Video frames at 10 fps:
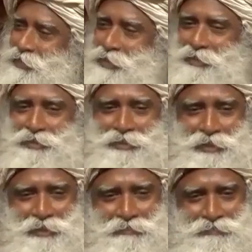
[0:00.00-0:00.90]
certain
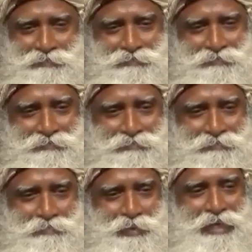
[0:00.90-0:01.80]
state of
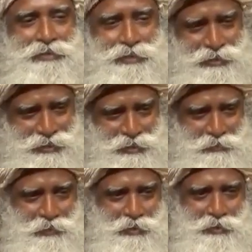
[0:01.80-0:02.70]

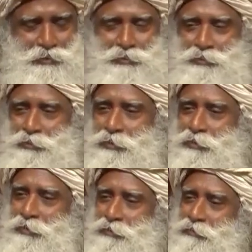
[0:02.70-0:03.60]
pleasantness within you,
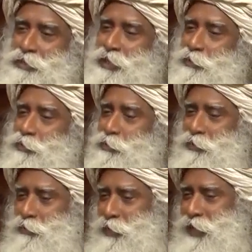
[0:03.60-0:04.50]
without
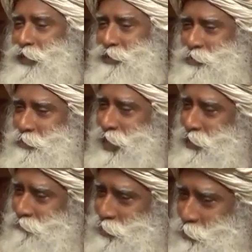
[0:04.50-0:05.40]
knowing why, a
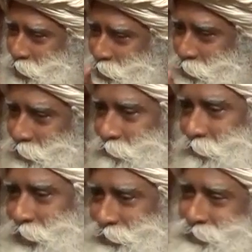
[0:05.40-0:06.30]
smile will spread on your
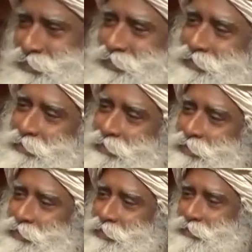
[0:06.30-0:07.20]
face.
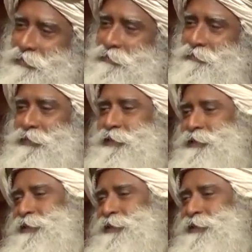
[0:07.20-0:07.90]
With